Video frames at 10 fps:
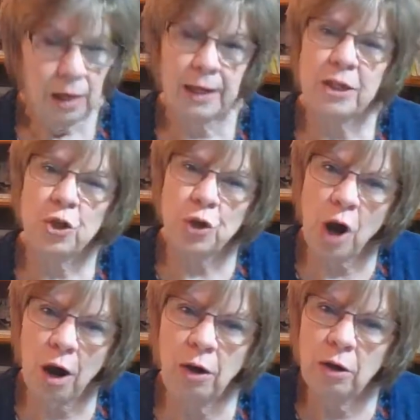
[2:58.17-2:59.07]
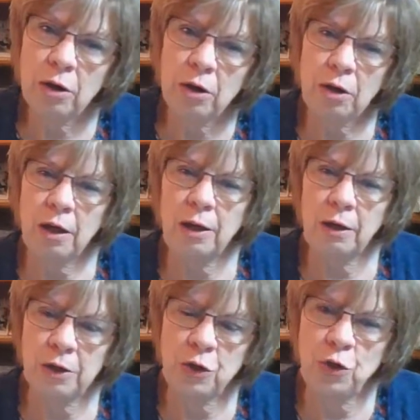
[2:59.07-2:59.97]

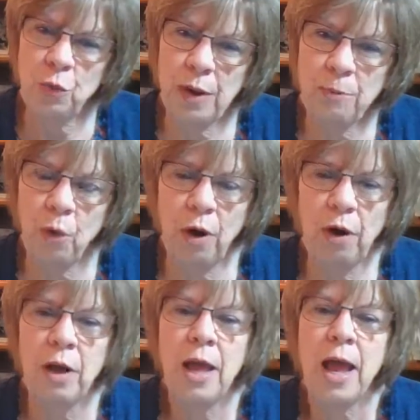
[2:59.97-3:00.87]
Let's do one more.